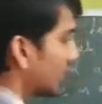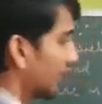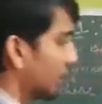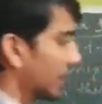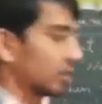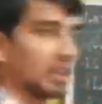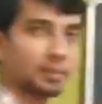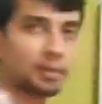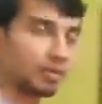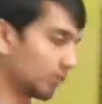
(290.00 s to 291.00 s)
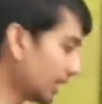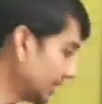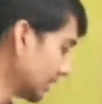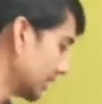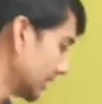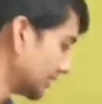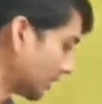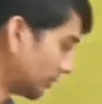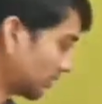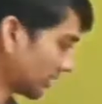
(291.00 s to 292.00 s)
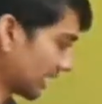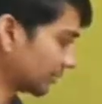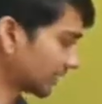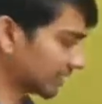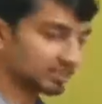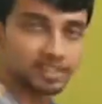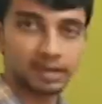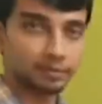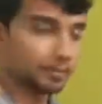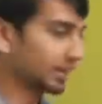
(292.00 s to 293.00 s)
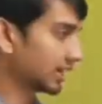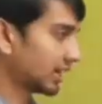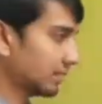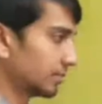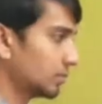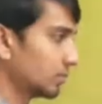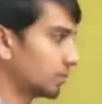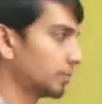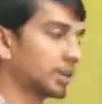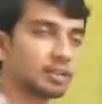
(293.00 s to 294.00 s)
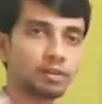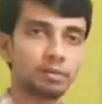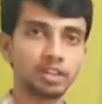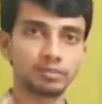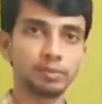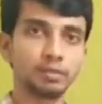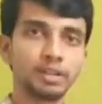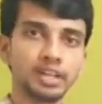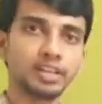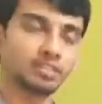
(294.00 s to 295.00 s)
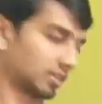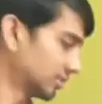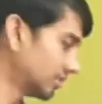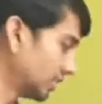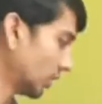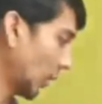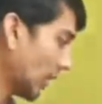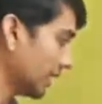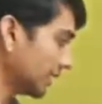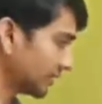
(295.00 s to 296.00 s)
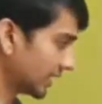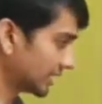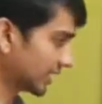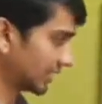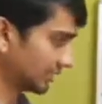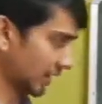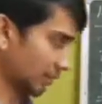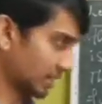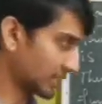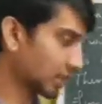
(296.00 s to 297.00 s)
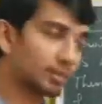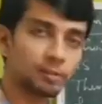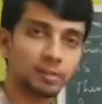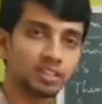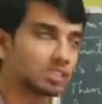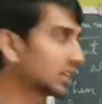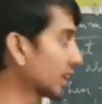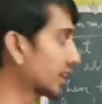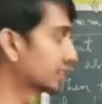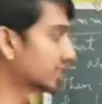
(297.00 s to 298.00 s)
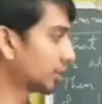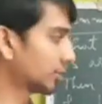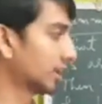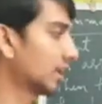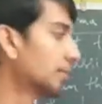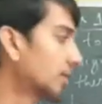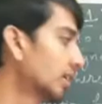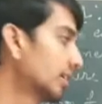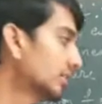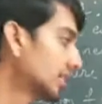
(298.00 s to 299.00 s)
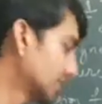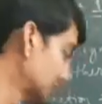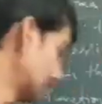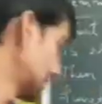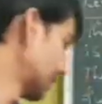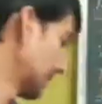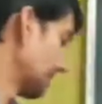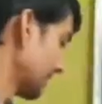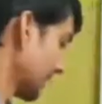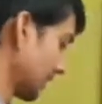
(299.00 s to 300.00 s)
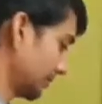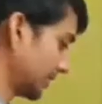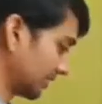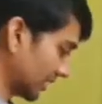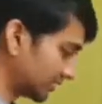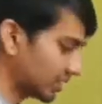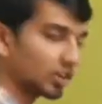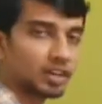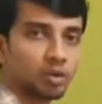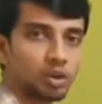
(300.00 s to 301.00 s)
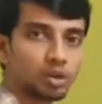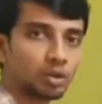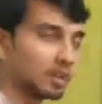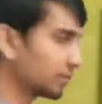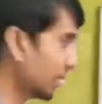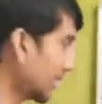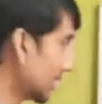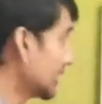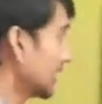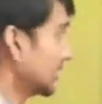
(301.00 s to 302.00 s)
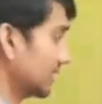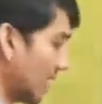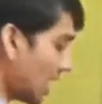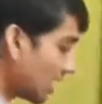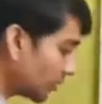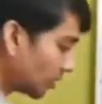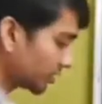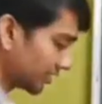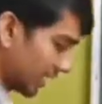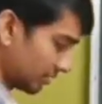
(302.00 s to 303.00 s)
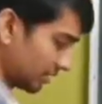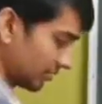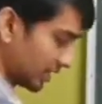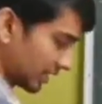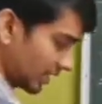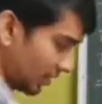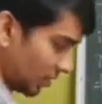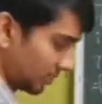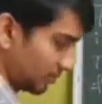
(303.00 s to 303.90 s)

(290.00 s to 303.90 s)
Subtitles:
compared to lemma 1. For alpha less than beta, mu of B alpha minus B beta is 0. Then there is a measurable function as that of in lemma 1 such that f is less than or equal to alpha almost everywhere on